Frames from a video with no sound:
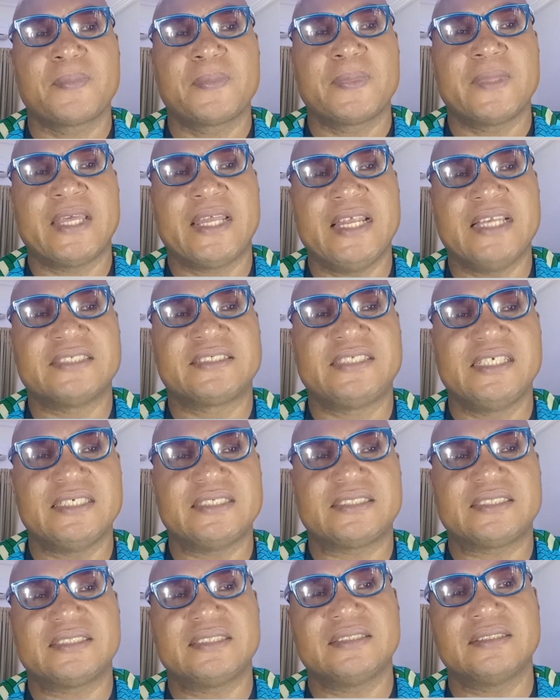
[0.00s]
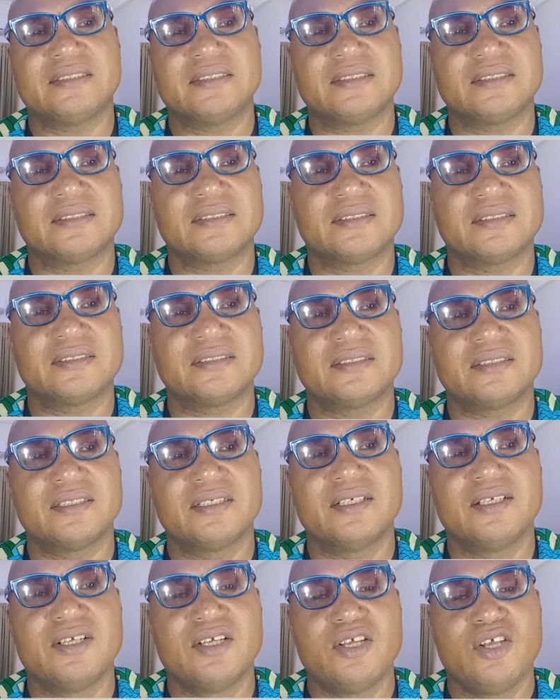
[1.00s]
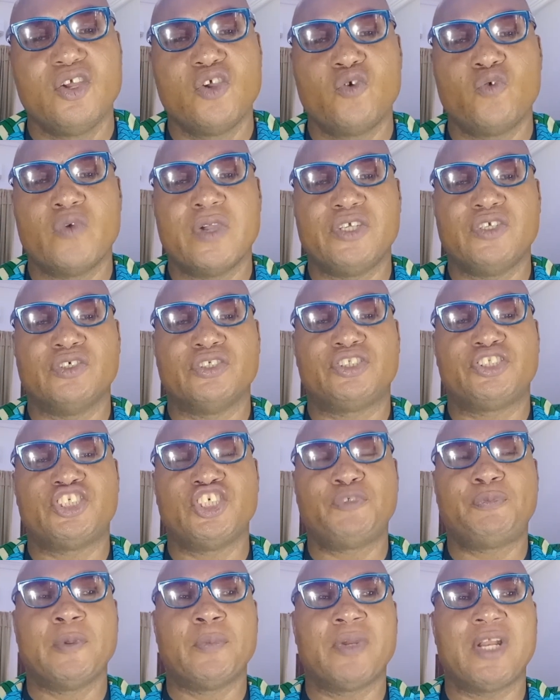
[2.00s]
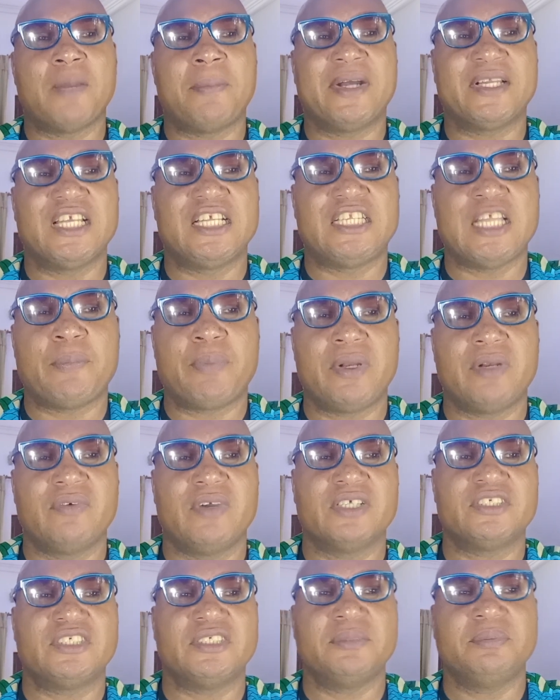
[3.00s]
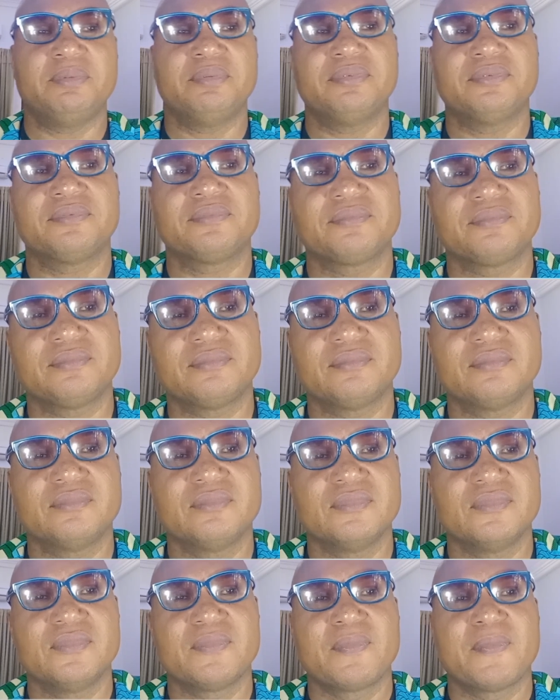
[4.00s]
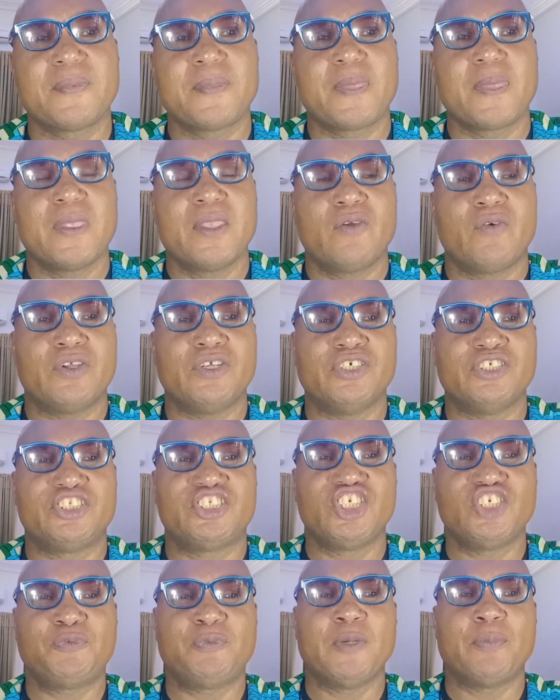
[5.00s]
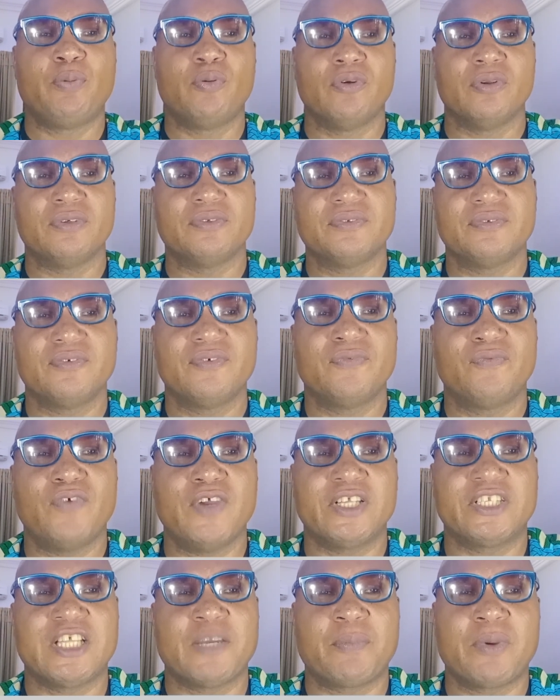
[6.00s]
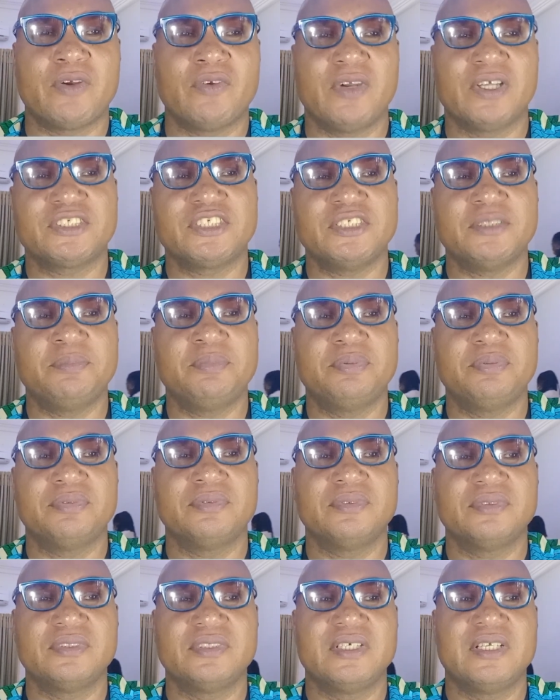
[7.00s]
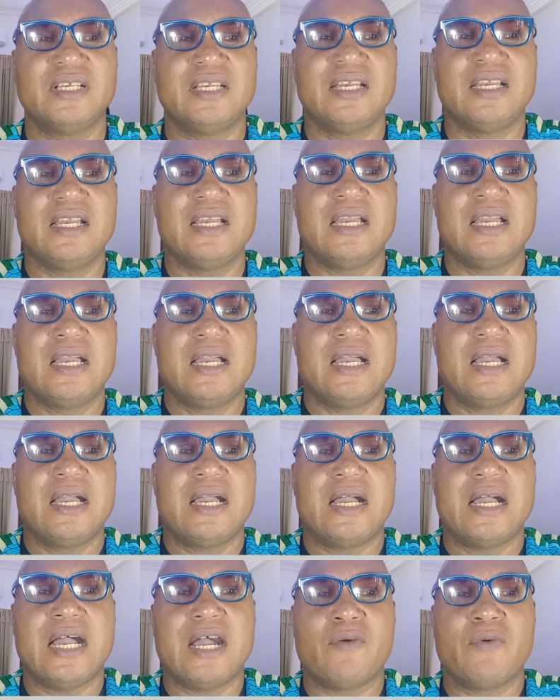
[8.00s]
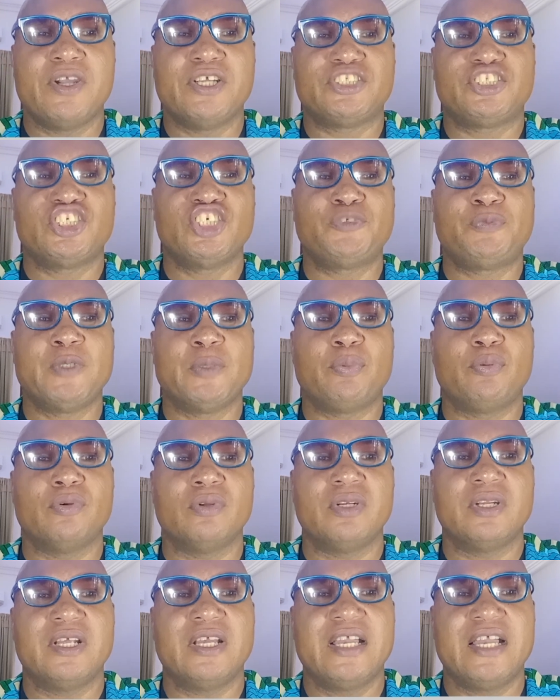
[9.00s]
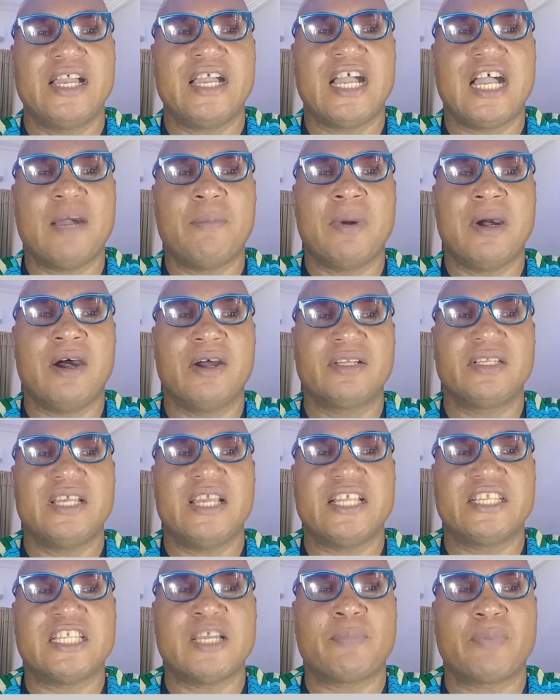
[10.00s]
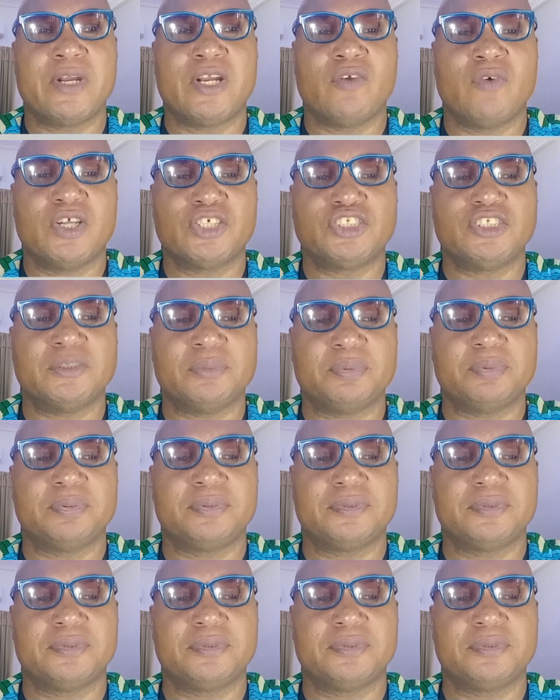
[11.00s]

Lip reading: that exist when you teach people about entrepreneurship, when you teach people for entrepreneurship, and when you teach people about entrepreneurship.